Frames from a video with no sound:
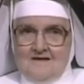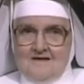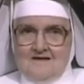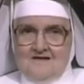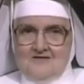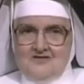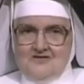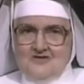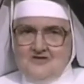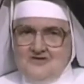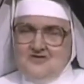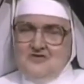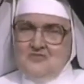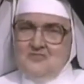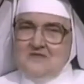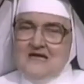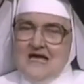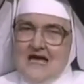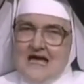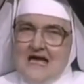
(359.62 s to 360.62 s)
Shouldn't you
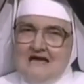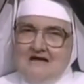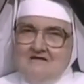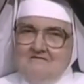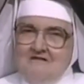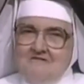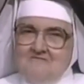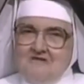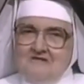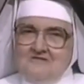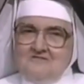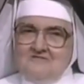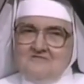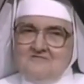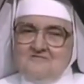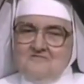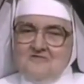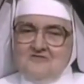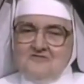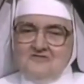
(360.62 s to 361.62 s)
be angry when the
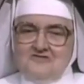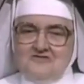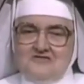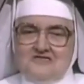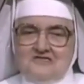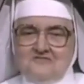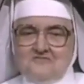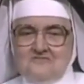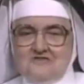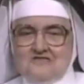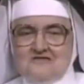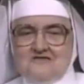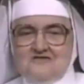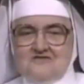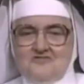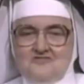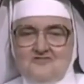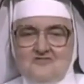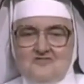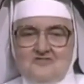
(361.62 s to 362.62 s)
rosary is
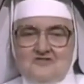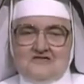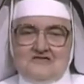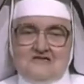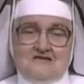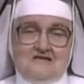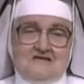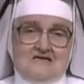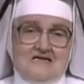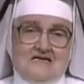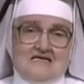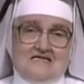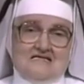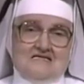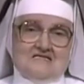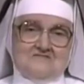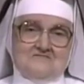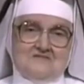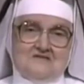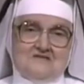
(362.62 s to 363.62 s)
ridiculed Our
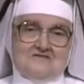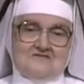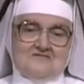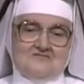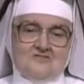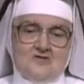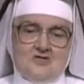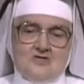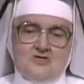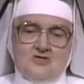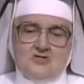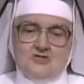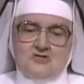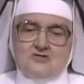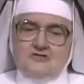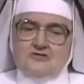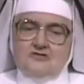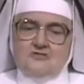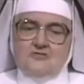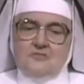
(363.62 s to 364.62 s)
Lady's ridiculed?
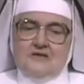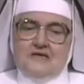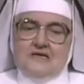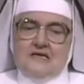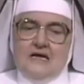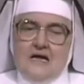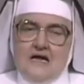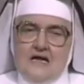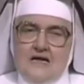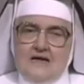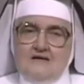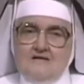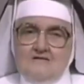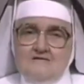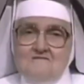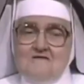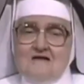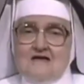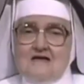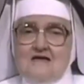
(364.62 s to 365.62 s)
Shouldn't you be
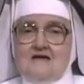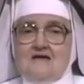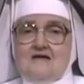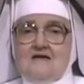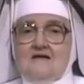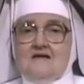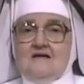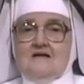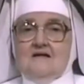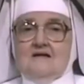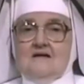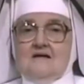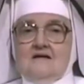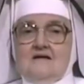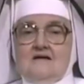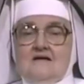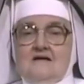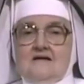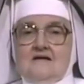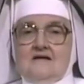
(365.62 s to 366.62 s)
angry
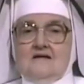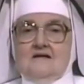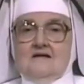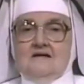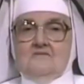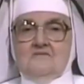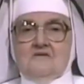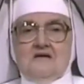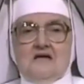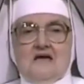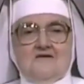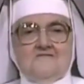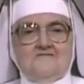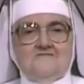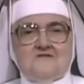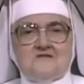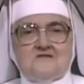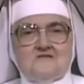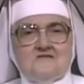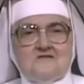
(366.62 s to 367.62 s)
when
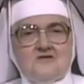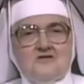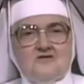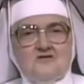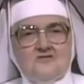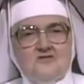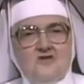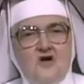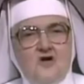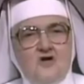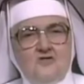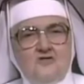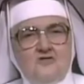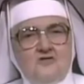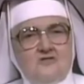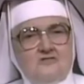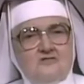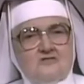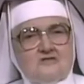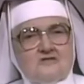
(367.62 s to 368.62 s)
everything you
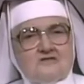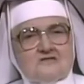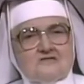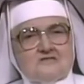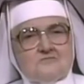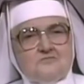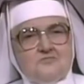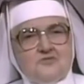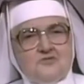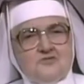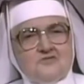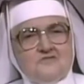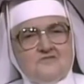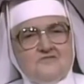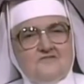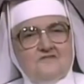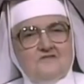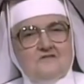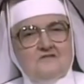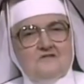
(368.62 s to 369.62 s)
hold is
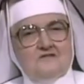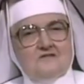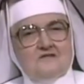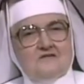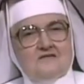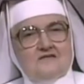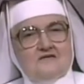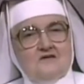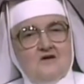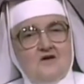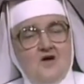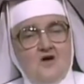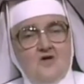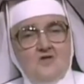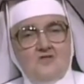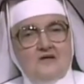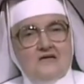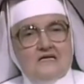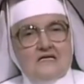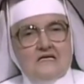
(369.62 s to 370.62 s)
beautiful and
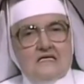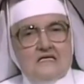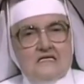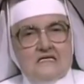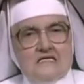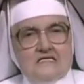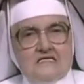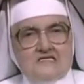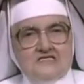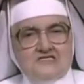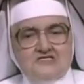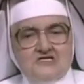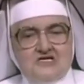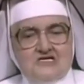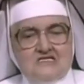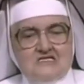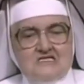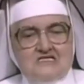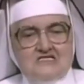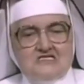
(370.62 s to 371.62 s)
holy is
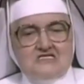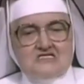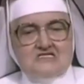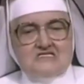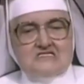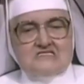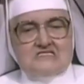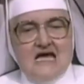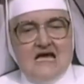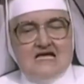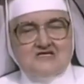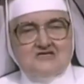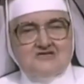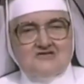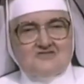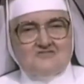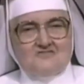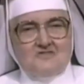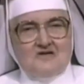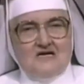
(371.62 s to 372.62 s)
suddenly snatched
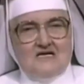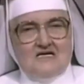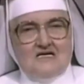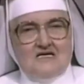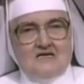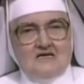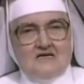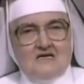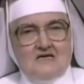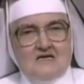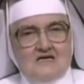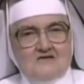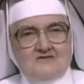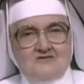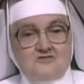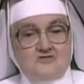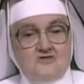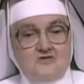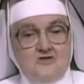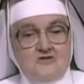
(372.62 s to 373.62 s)
away and
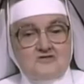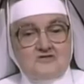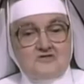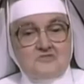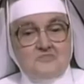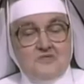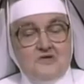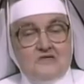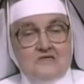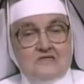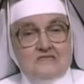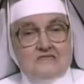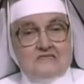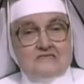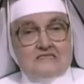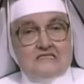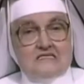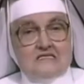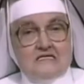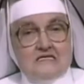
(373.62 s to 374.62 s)
you're looked upon as
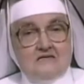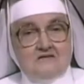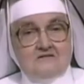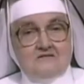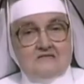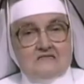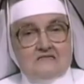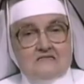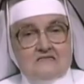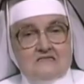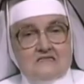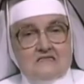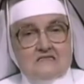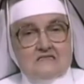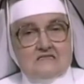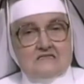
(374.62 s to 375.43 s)
a heretic?